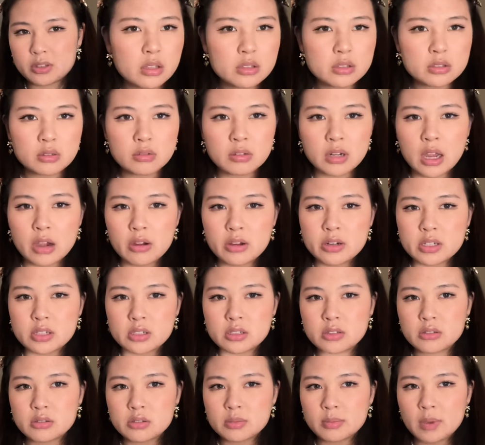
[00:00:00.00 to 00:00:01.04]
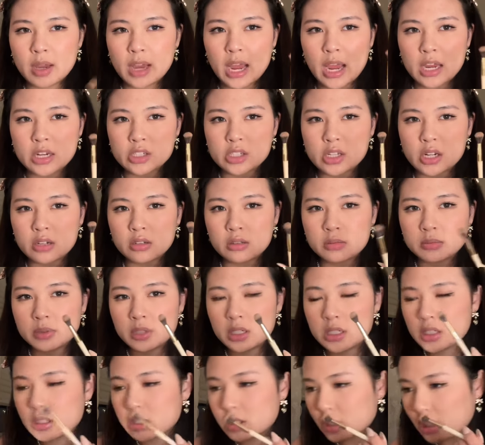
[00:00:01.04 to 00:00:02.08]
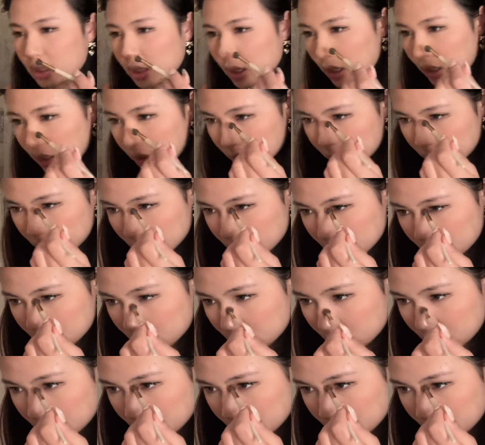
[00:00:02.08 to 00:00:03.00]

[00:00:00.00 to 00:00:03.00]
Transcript: So now I just use my eyeshadow brush and